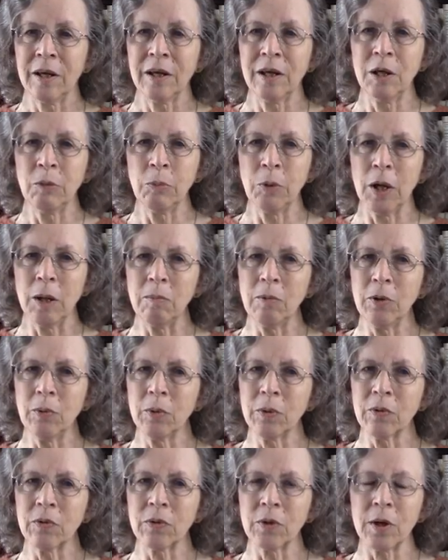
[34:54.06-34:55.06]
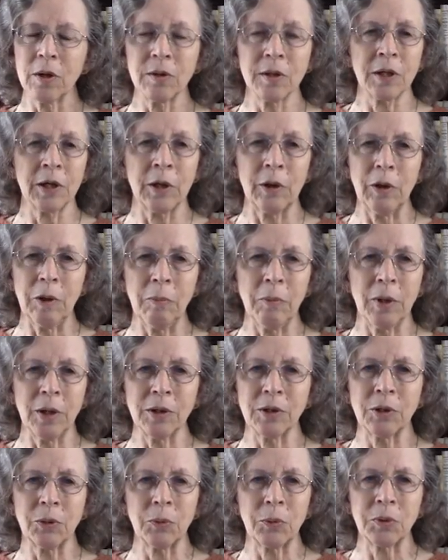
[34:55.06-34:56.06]
He probably would have thought the
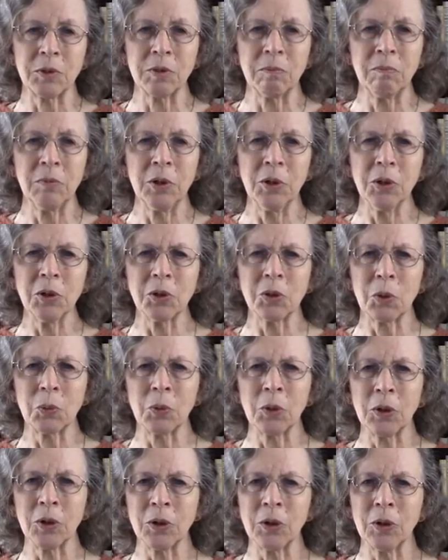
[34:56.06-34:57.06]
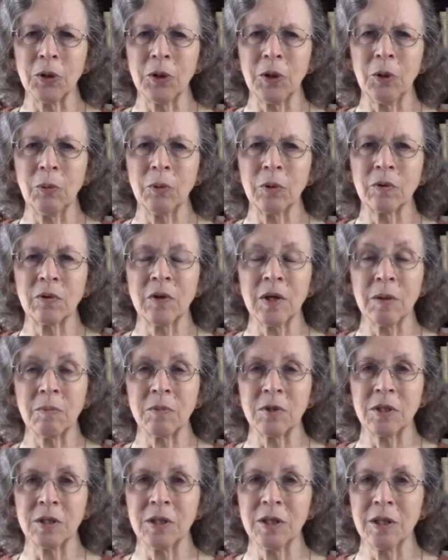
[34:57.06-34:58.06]
chiropractor was a miracle worker, and he would have
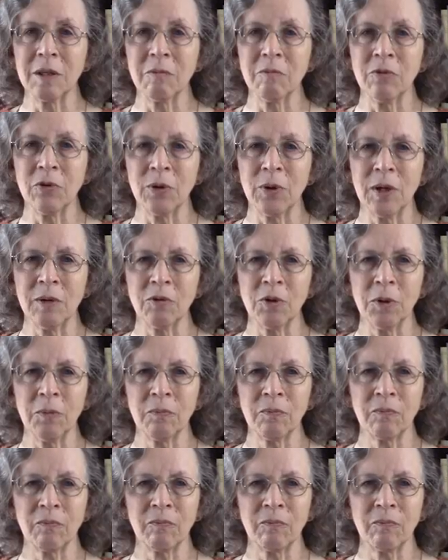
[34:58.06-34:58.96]
kept seeing him forever.